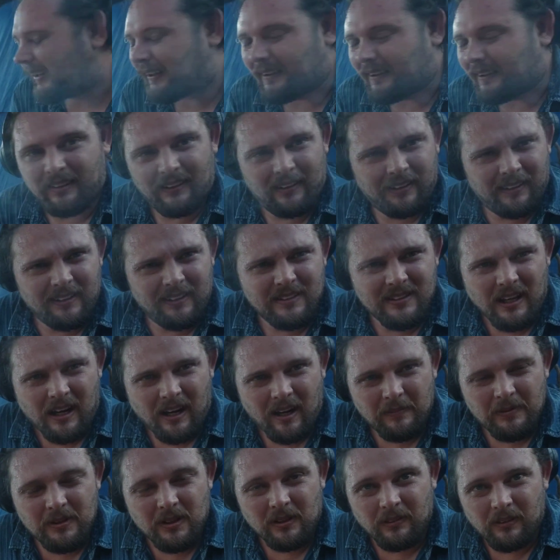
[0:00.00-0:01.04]
It is
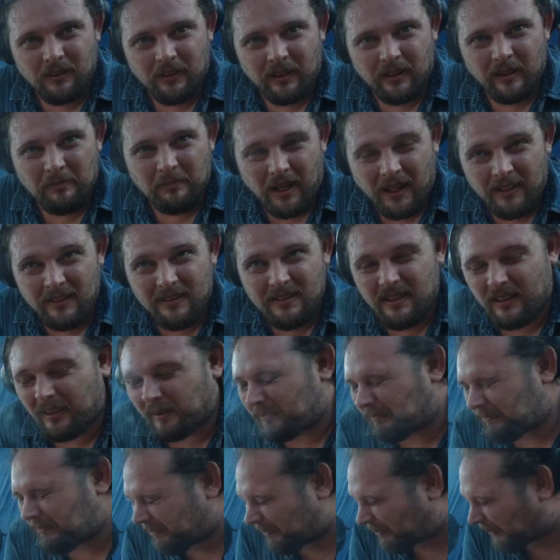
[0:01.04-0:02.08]
absolutely
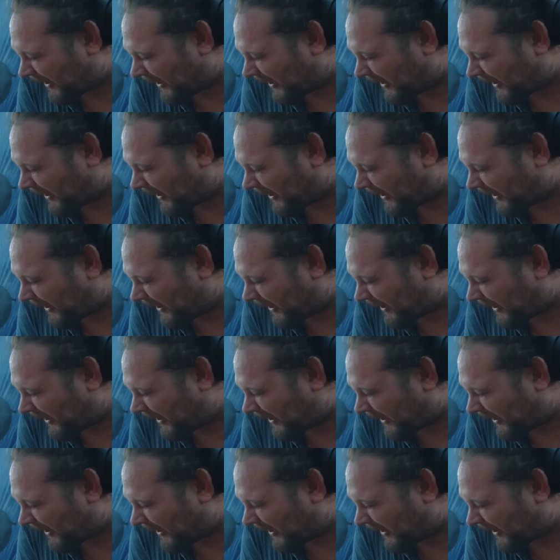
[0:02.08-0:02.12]
amazing.